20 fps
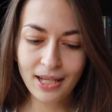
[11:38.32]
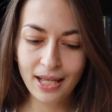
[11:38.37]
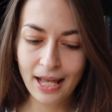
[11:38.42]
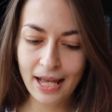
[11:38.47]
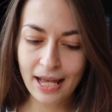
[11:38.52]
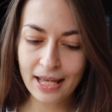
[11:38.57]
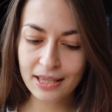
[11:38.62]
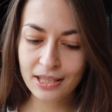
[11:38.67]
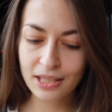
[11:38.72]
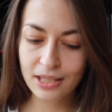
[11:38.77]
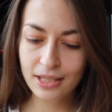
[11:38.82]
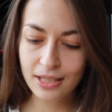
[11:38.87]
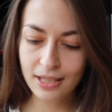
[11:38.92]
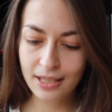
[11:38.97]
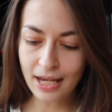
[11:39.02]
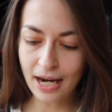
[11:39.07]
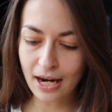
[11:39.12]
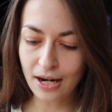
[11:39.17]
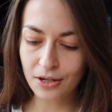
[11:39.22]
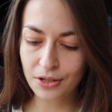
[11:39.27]
and
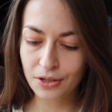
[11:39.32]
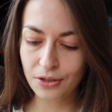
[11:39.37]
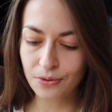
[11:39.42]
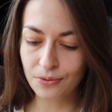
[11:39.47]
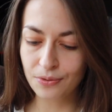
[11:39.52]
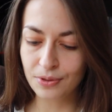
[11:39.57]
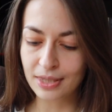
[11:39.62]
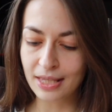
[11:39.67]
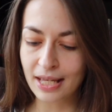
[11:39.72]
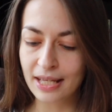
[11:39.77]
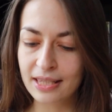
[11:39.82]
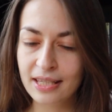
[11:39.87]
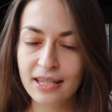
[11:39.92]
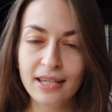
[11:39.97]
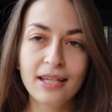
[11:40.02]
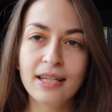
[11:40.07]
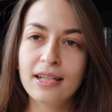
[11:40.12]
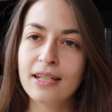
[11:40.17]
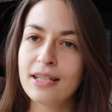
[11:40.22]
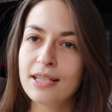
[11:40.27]
he argues that
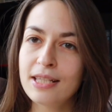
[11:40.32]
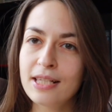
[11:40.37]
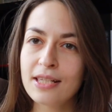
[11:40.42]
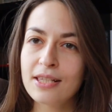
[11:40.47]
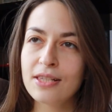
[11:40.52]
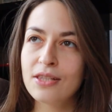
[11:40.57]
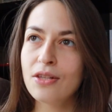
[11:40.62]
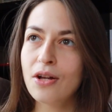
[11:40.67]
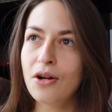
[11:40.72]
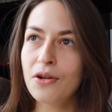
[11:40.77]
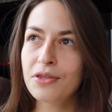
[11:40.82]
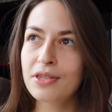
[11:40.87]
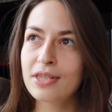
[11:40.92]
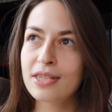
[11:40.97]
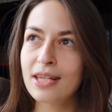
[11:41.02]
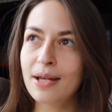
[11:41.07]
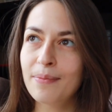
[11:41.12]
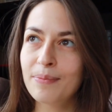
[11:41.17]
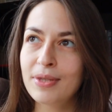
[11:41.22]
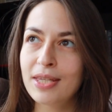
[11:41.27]
this is not
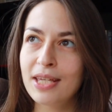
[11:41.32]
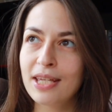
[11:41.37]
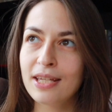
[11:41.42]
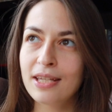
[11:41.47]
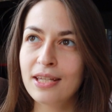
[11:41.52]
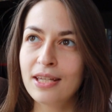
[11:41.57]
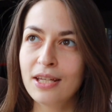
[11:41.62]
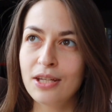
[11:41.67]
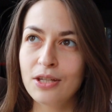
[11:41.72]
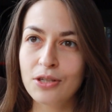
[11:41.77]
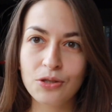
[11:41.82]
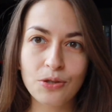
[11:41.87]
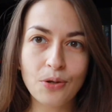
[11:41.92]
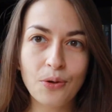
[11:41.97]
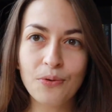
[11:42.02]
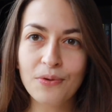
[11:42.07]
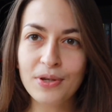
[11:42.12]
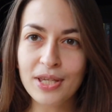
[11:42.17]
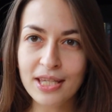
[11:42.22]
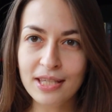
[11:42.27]
something
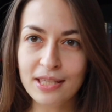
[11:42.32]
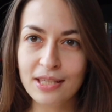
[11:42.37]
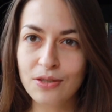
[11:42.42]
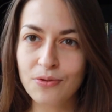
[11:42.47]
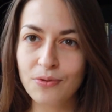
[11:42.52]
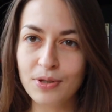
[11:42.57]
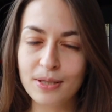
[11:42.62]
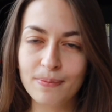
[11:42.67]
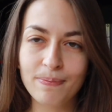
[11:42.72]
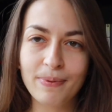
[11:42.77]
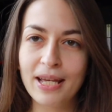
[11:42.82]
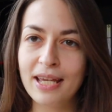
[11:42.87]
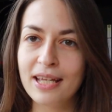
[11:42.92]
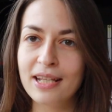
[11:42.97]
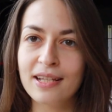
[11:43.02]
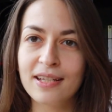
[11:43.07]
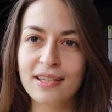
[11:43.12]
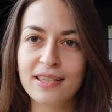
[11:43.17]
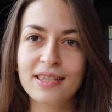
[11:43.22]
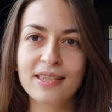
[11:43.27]
so easy to
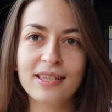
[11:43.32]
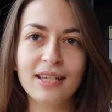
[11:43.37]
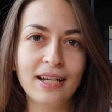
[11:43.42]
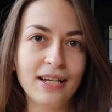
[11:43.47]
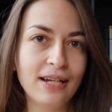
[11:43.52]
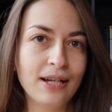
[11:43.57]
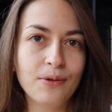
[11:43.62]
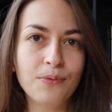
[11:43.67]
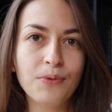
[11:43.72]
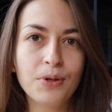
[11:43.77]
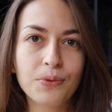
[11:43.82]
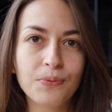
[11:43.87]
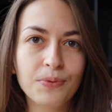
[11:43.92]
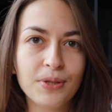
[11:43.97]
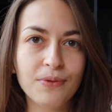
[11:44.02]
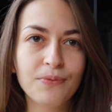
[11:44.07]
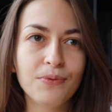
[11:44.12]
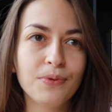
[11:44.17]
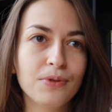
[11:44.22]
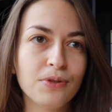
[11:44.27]
explain as uh, what
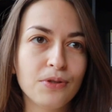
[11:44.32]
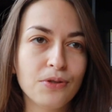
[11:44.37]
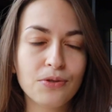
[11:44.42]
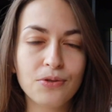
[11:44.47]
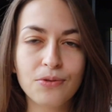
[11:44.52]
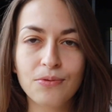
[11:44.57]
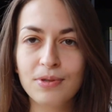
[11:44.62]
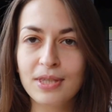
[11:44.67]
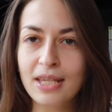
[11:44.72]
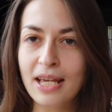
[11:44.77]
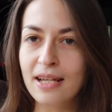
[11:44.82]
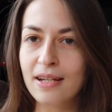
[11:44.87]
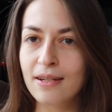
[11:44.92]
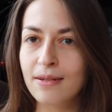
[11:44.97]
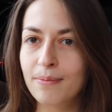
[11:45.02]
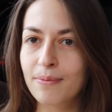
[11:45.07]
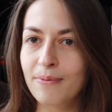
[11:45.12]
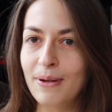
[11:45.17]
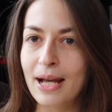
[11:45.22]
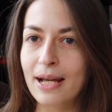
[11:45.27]
we used to say in
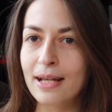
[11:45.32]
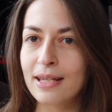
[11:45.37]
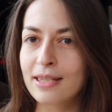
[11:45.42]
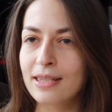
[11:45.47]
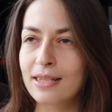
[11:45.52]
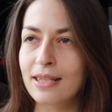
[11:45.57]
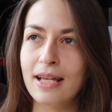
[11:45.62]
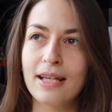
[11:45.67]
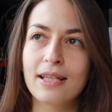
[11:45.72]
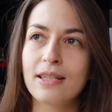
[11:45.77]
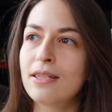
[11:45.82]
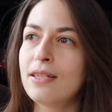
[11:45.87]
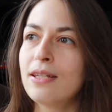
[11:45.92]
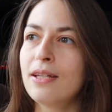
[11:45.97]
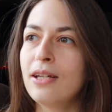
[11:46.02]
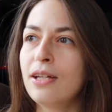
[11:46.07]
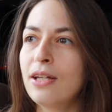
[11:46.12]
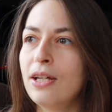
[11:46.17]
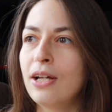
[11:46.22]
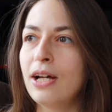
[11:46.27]
the past that
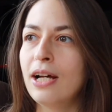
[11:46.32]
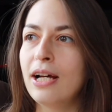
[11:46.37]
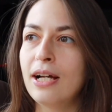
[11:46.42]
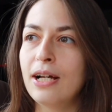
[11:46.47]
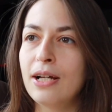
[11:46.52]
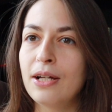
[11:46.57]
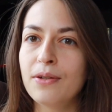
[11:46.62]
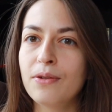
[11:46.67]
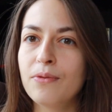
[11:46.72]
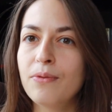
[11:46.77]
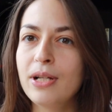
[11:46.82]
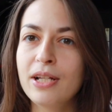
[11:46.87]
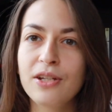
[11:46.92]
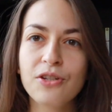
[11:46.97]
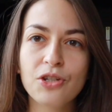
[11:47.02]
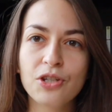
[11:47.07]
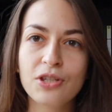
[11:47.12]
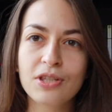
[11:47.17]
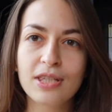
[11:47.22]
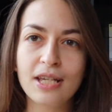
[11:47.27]
uh,
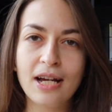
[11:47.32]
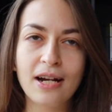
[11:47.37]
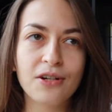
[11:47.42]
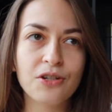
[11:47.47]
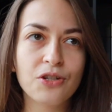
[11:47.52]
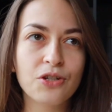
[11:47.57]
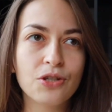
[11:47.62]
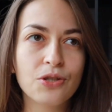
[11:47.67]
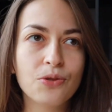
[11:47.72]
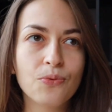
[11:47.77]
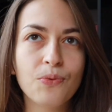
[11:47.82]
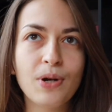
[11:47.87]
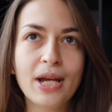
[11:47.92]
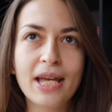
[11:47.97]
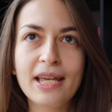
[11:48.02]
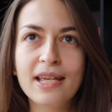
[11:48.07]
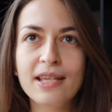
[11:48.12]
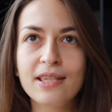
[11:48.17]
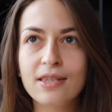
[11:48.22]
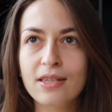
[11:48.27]
religions are just
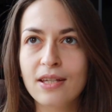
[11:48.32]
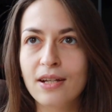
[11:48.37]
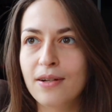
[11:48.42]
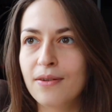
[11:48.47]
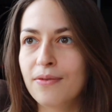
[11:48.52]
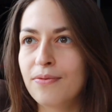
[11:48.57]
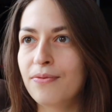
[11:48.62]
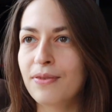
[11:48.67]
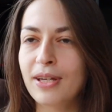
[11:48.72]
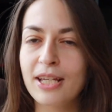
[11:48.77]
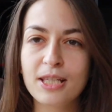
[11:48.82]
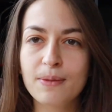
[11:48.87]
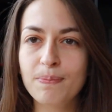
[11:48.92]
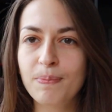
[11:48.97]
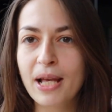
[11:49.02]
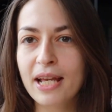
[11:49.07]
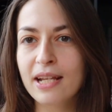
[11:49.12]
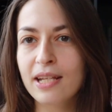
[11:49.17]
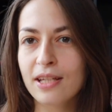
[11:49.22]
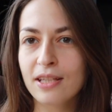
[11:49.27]
ways of
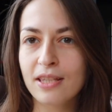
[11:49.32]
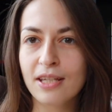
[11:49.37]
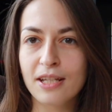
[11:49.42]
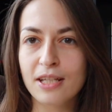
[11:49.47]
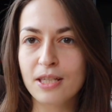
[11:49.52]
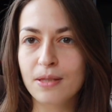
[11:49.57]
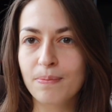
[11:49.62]
explaining the